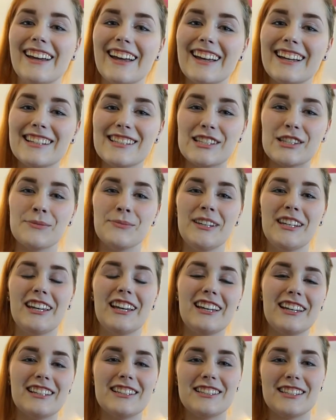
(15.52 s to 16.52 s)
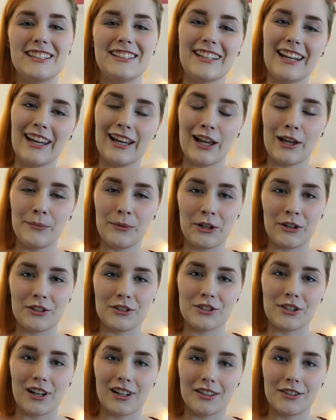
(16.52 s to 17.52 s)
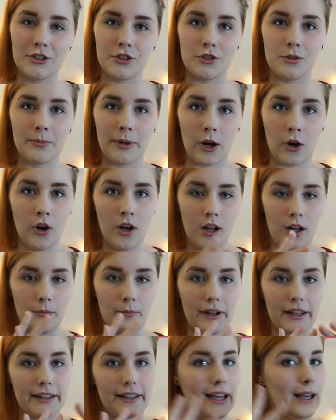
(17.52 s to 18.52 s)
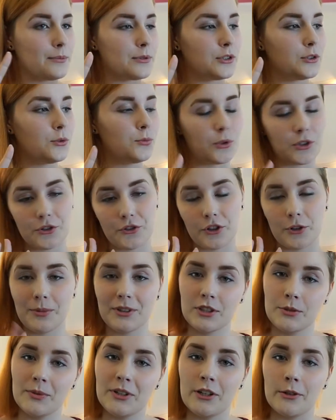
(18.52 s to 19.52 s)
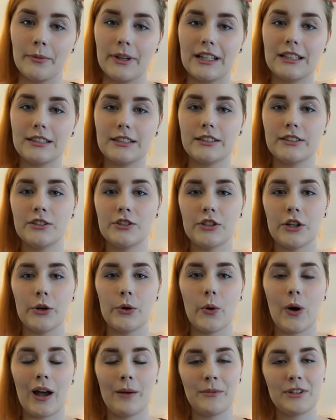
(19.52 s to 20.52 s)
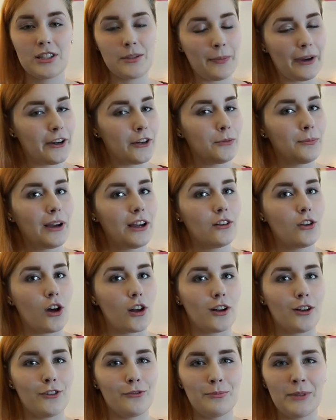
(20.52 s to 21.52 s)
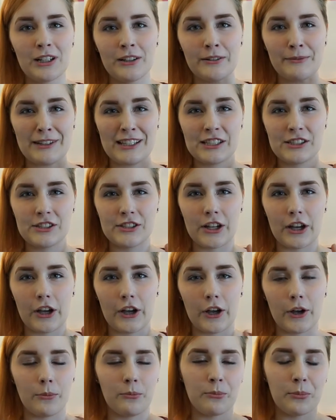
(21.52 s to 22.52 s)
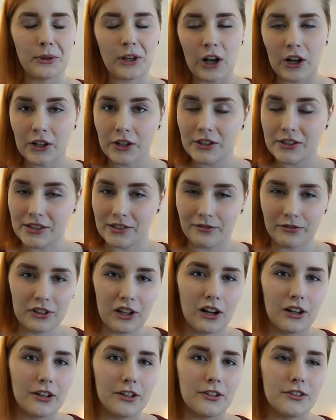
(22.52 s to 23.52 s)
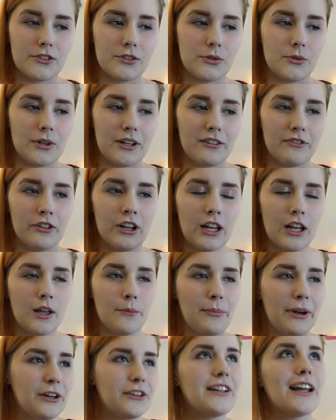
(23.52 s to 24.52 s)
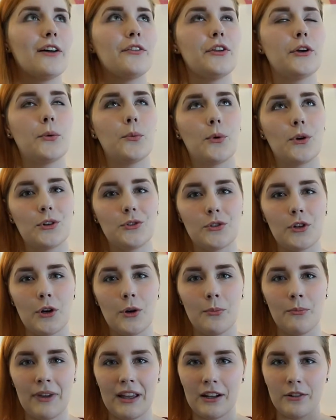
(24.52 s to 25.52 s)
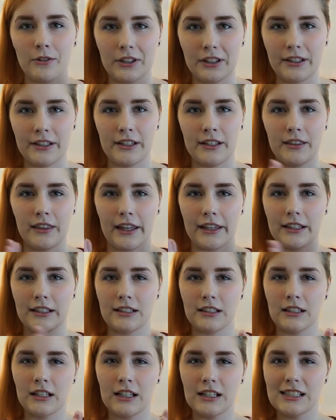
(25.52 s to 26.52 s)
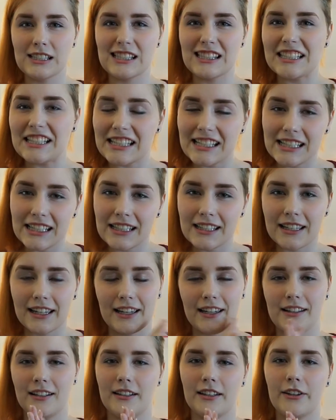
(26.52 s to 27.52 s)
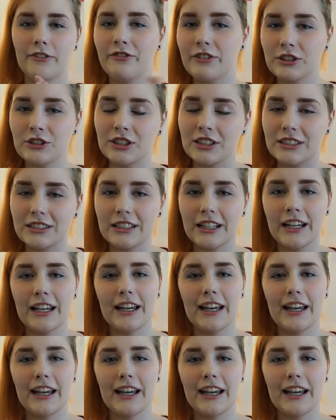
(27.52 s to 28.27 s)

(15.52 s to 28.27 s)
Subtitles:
guys, it's Mia, and today I'm here to talk to you about my capsule wardrobe experiment. So I'm inspired by a lot of minimalist bloggers and vloggers who have pared down their wardrobe, made it really like sleek and efficient,